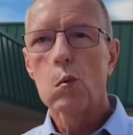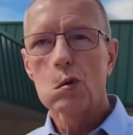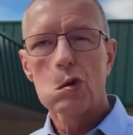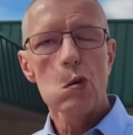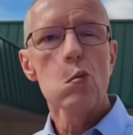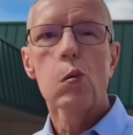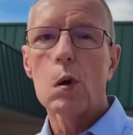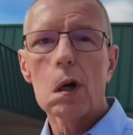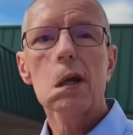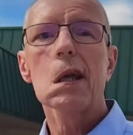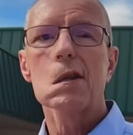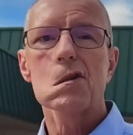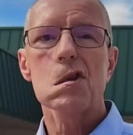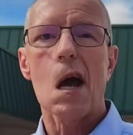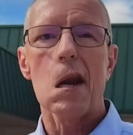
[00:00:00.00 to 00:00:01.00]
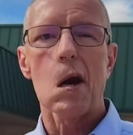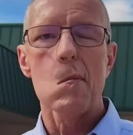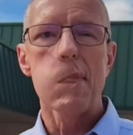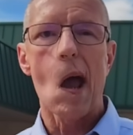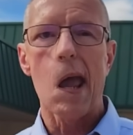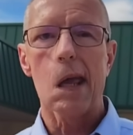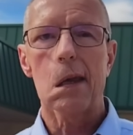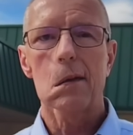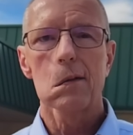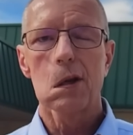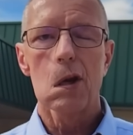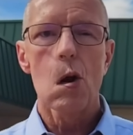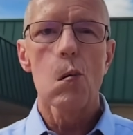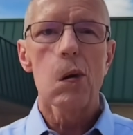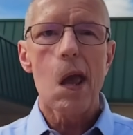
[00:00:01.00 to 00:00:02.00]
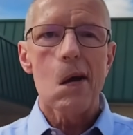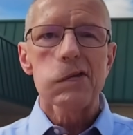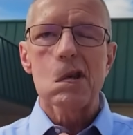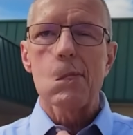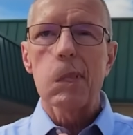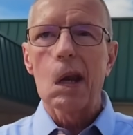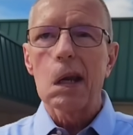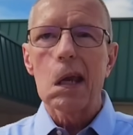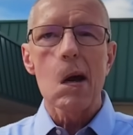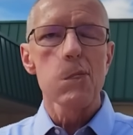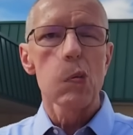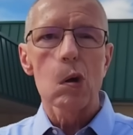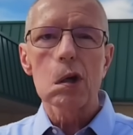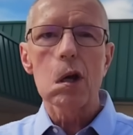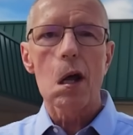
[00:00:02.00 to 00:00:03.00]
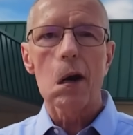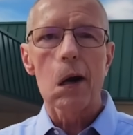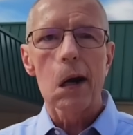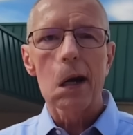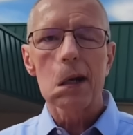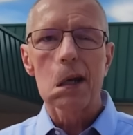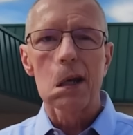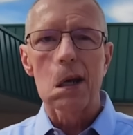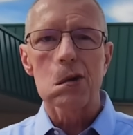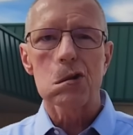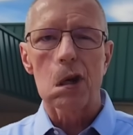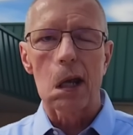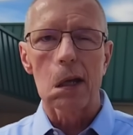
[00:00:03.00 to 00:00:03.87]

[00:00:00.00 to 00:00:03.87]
do work inside our bank. We have somebody to come work on our air conditioning.